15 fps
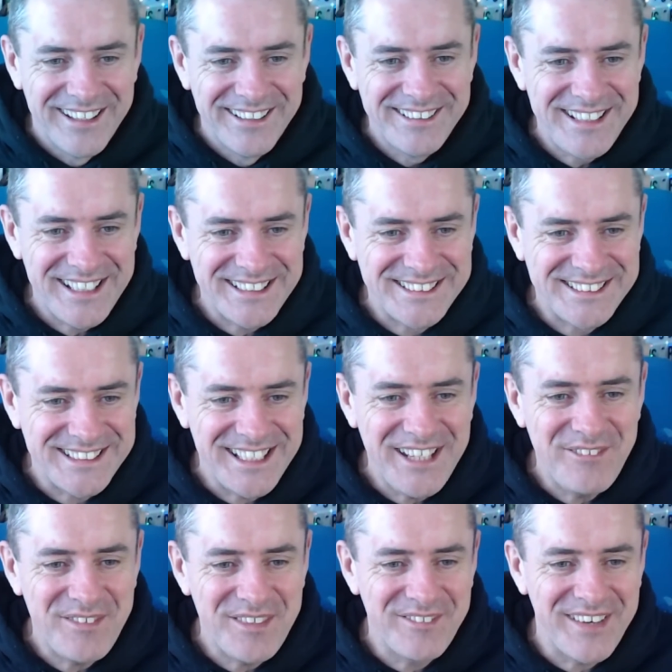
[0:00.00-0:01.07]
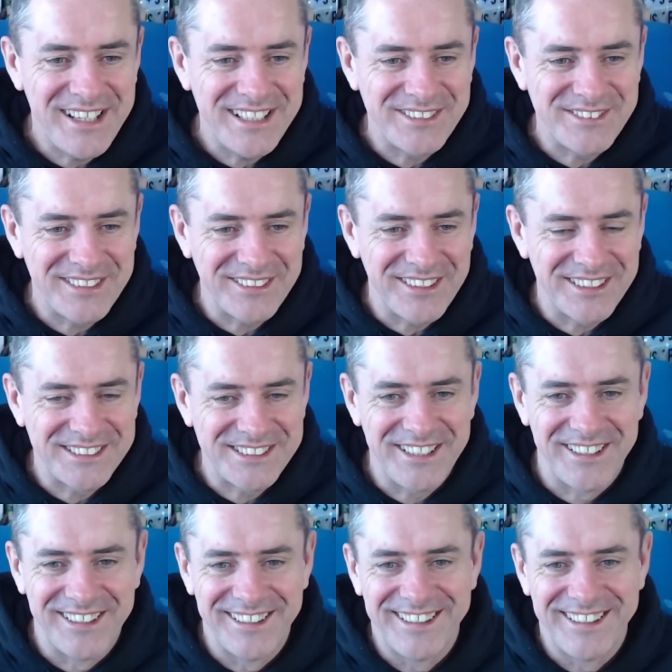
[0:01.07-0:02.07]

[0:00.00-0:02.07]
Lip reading: This EV Ready is right across here.